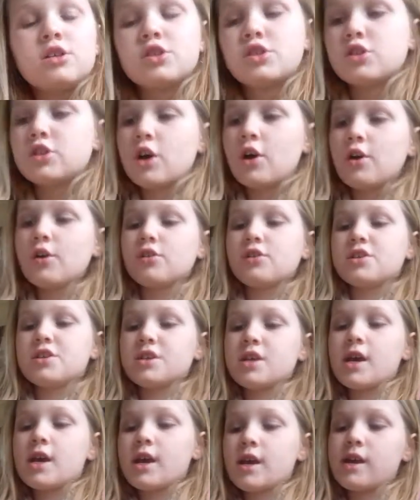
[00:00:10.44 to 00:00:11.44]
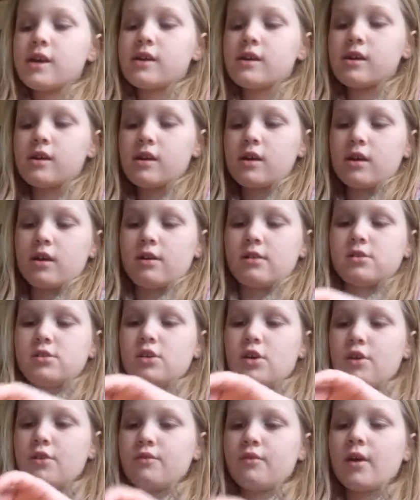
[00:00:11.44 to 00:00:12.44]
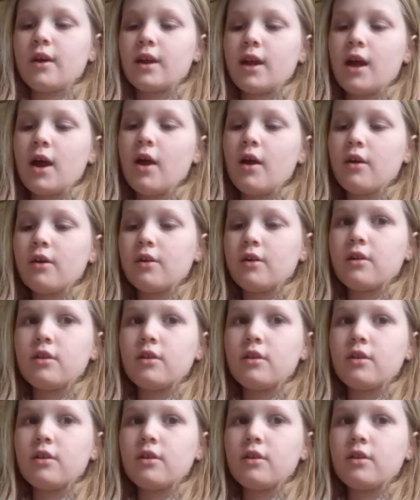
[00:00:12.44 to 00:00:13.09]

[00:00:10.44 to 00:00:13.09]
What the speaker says: So today, right now,